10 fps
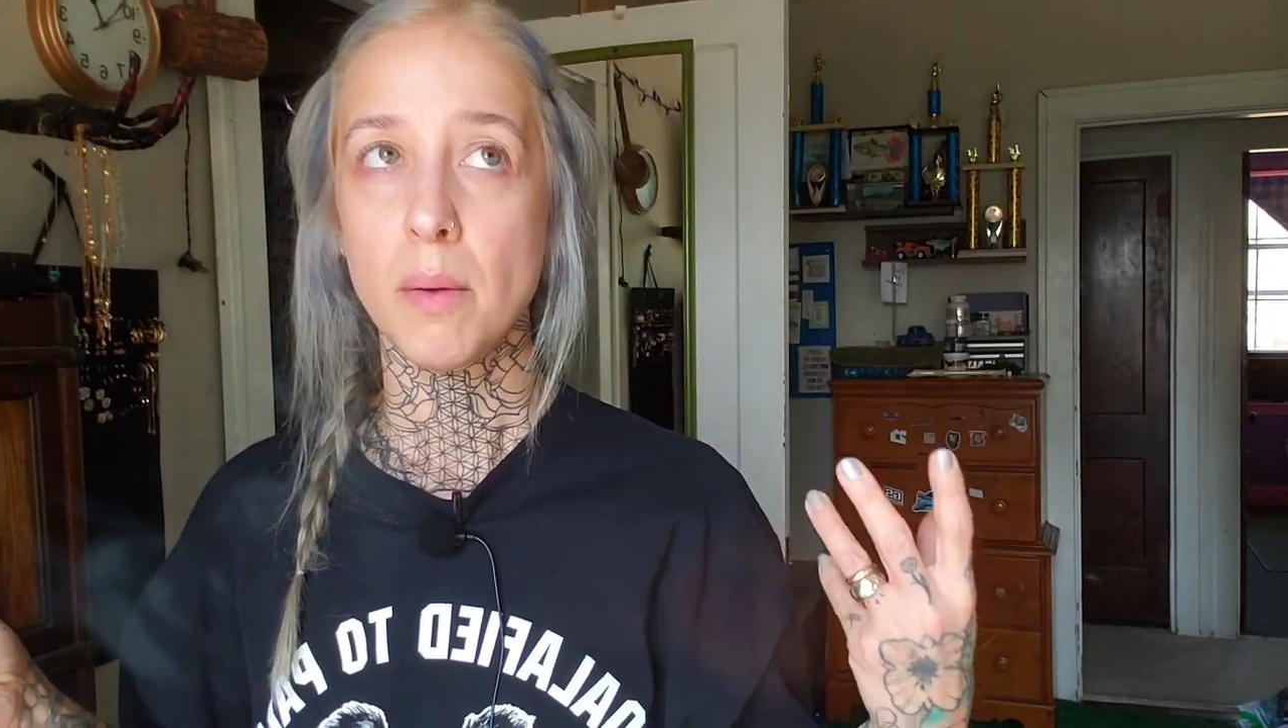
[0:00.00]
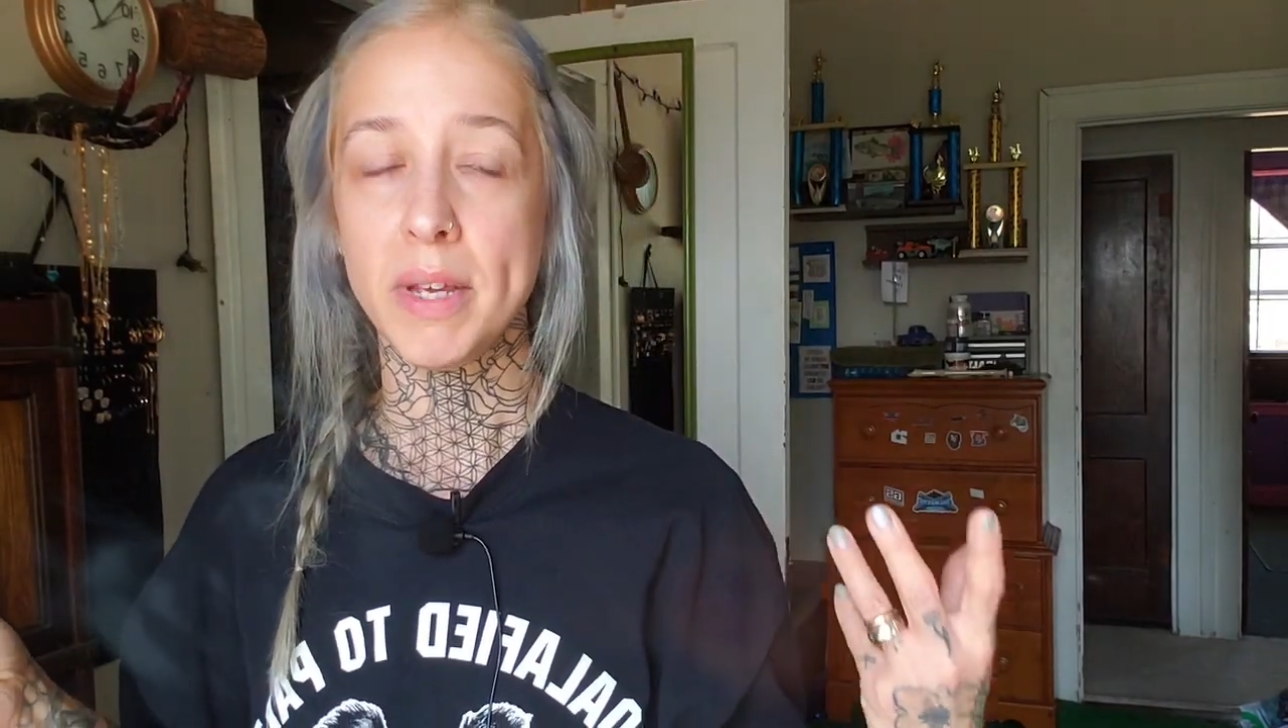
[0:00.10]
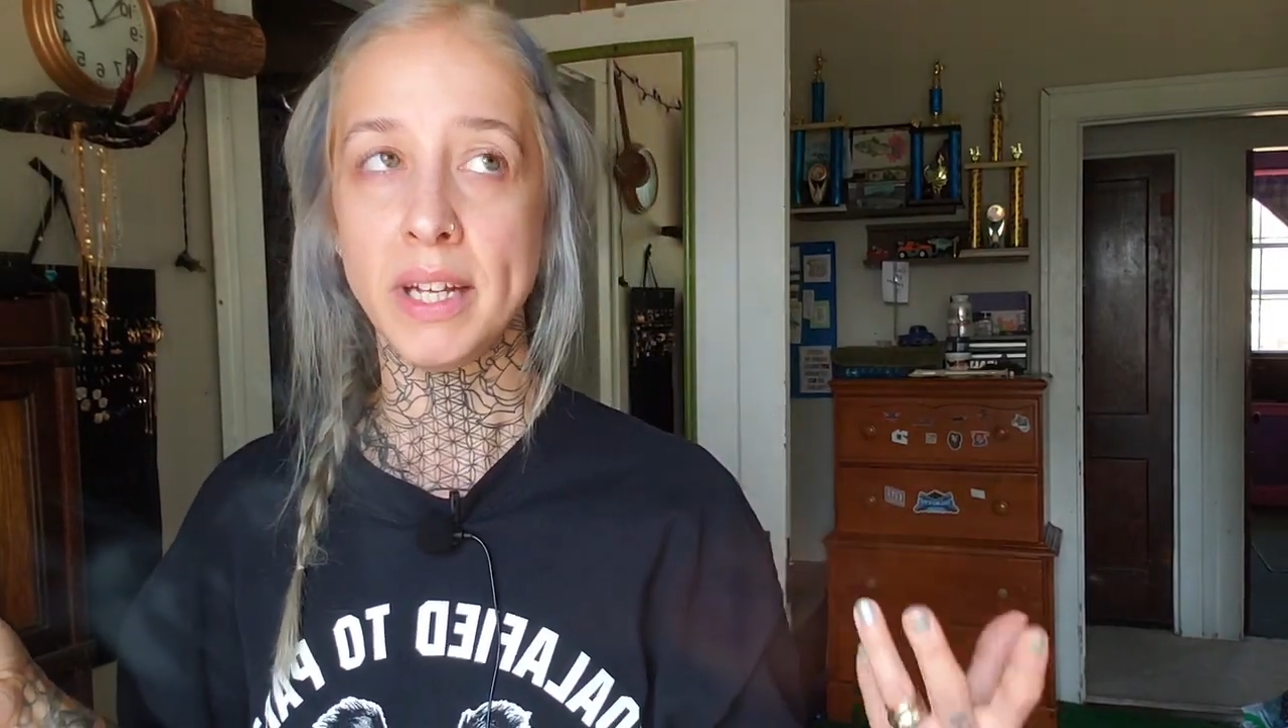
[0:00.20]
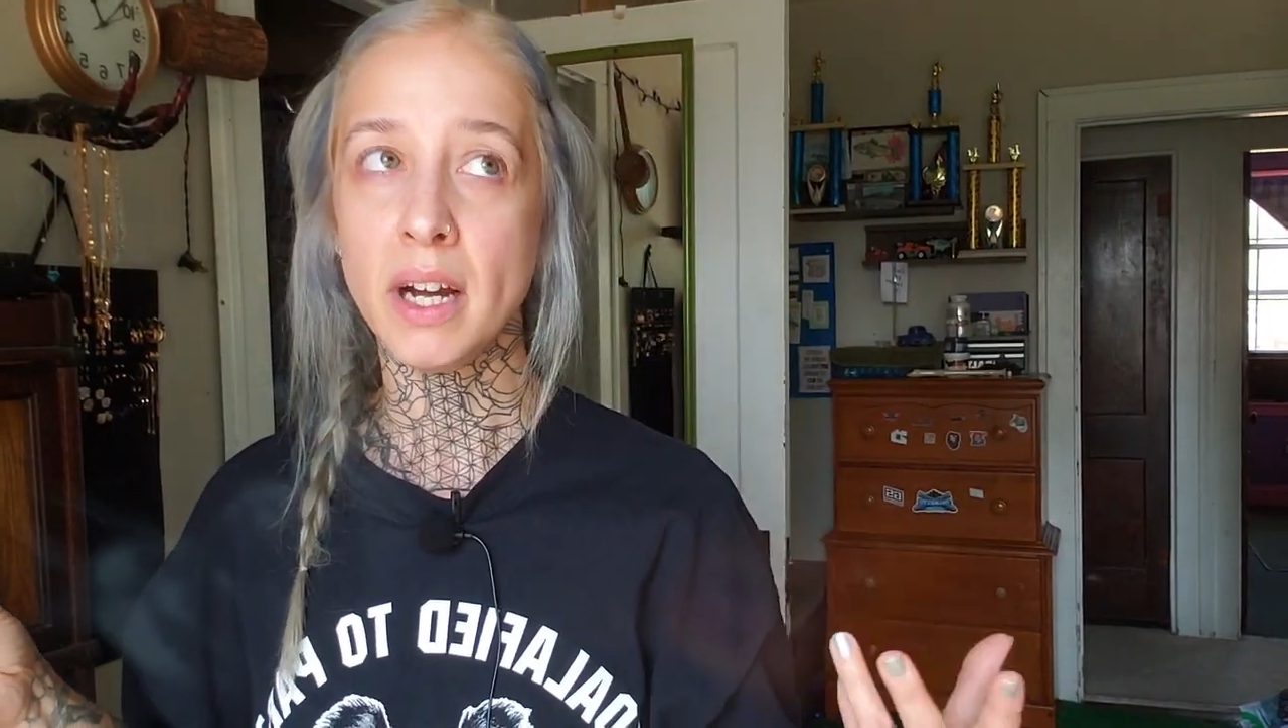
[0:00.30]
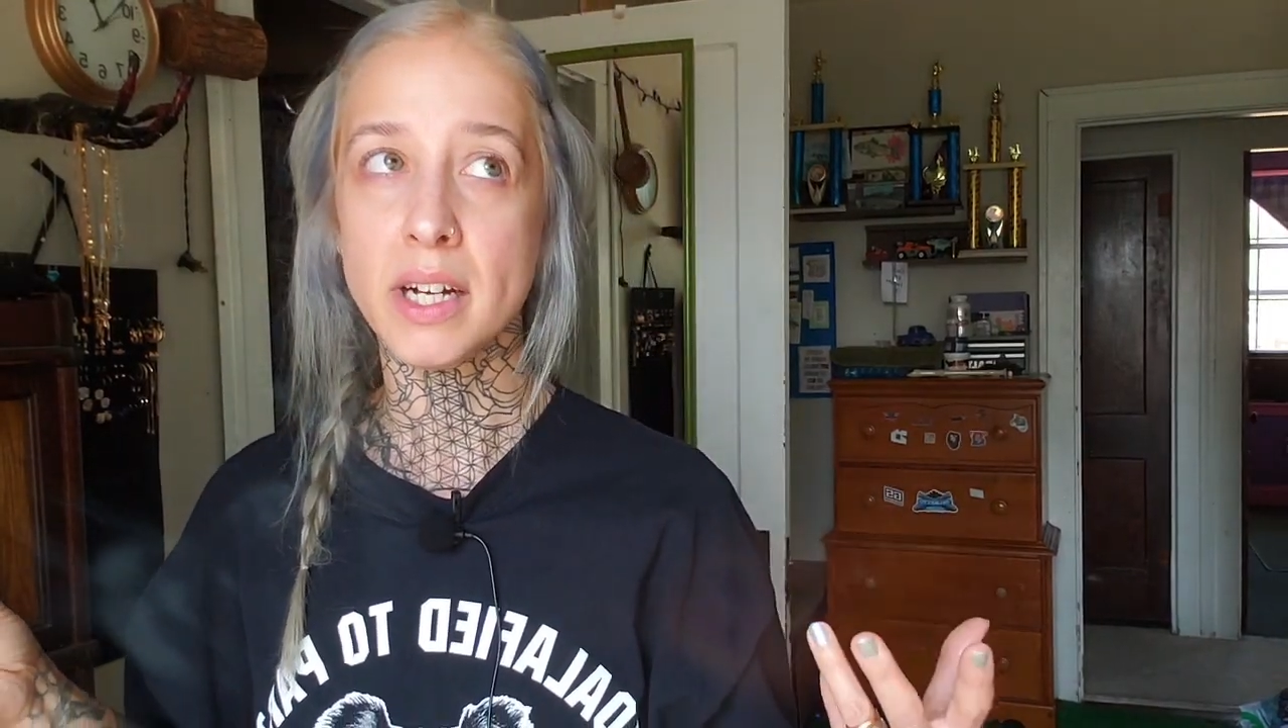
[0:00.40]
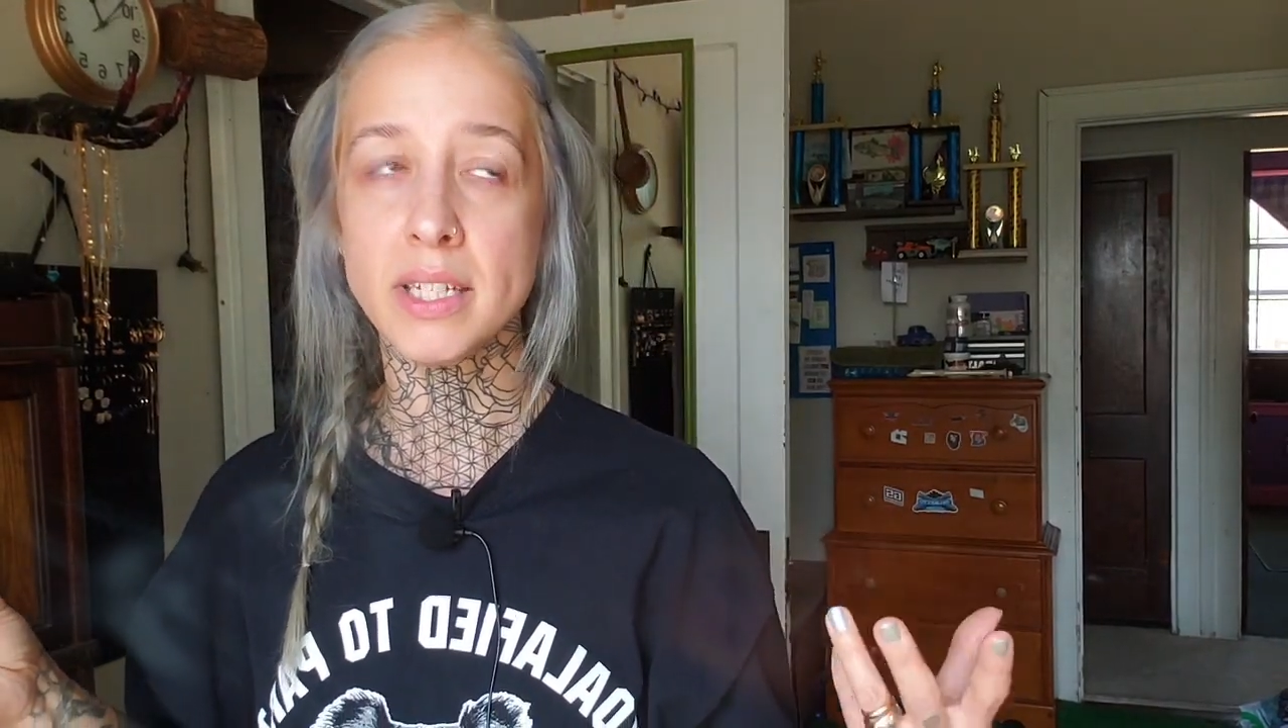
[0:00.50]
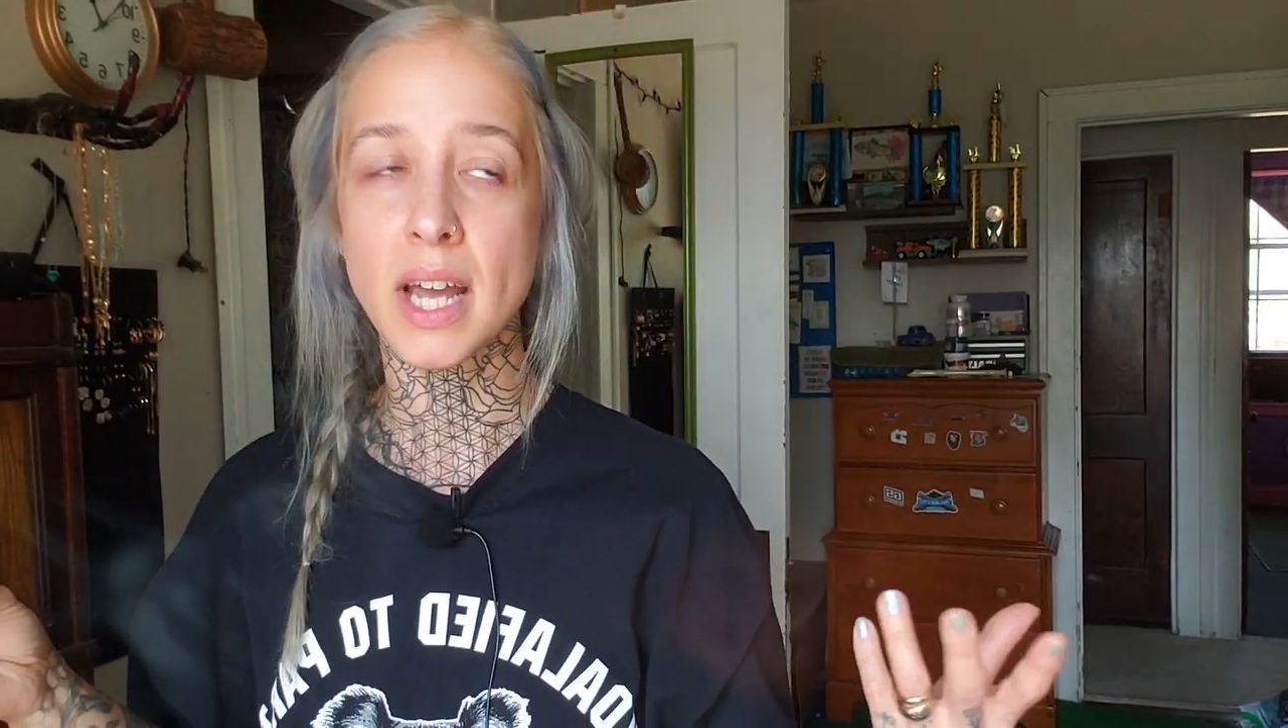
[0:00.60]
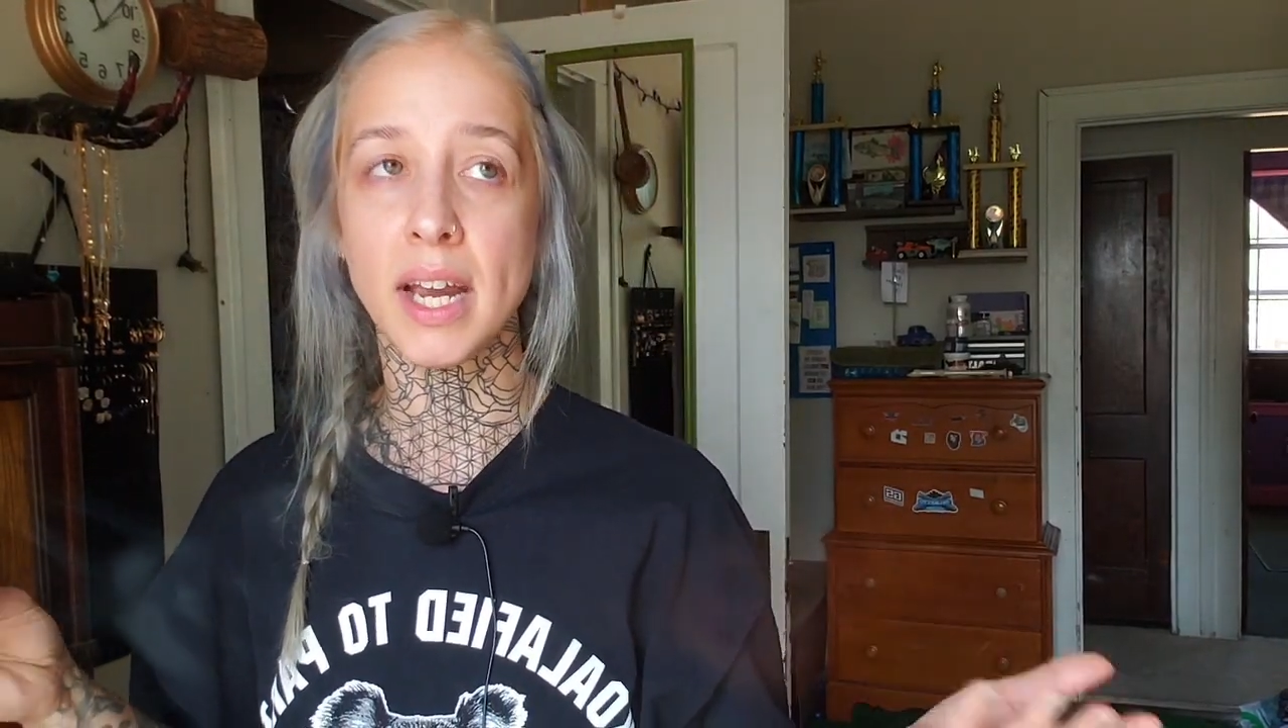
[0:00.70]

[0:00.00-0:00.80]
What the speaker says: because